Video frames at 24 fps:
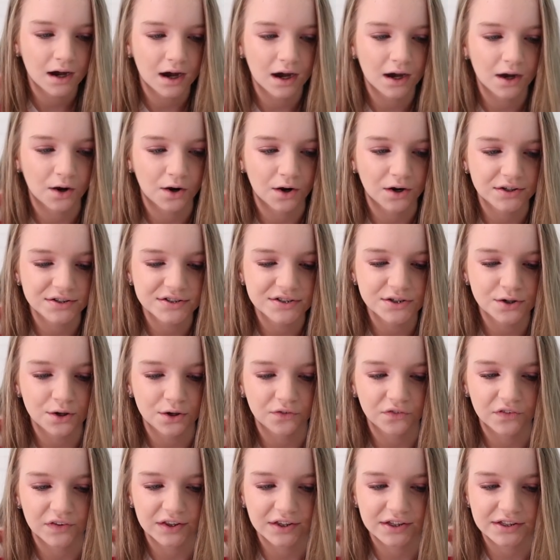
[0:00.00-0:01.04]
I honestly don't
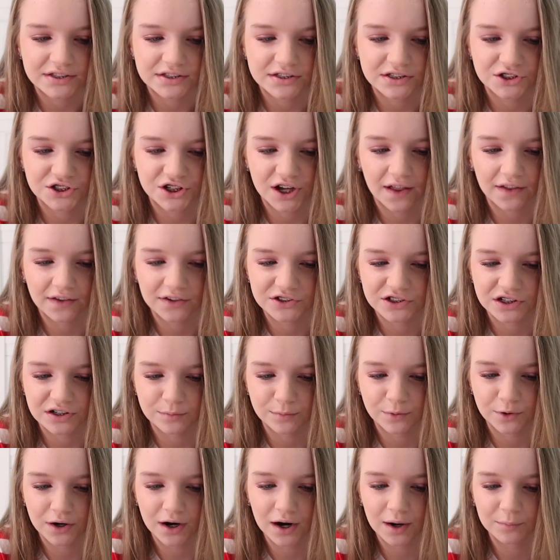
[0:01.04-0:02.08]
even think this is a challenge
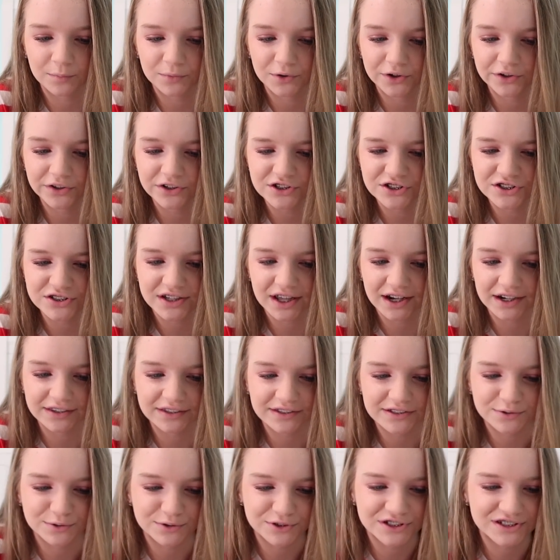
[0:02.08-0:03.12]
anymore. I'm literally just getting
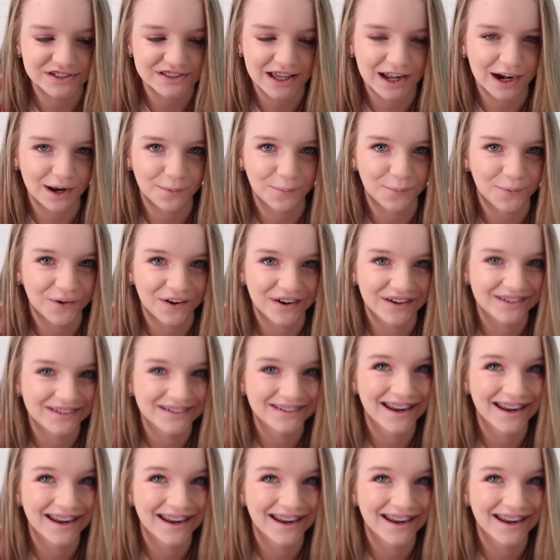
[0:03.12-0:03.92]
the squishies that I want.